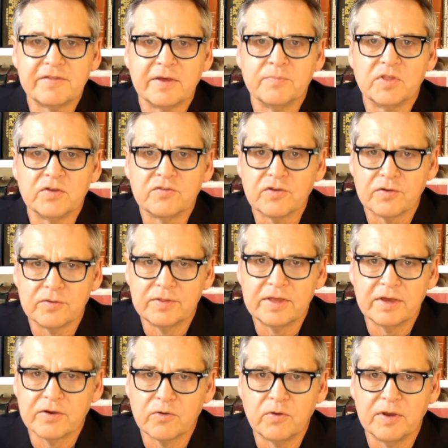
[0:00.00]
them to turn
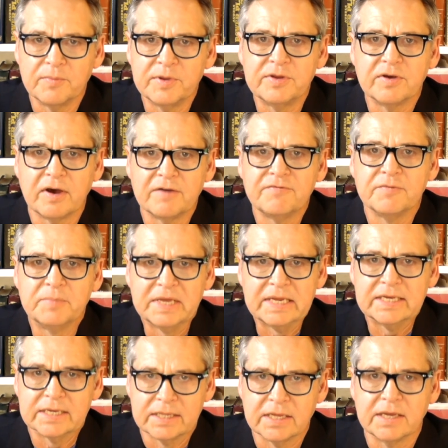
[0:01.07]
the equipment off
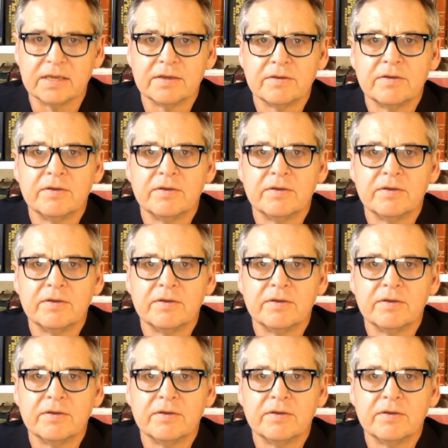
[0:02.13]
immediately.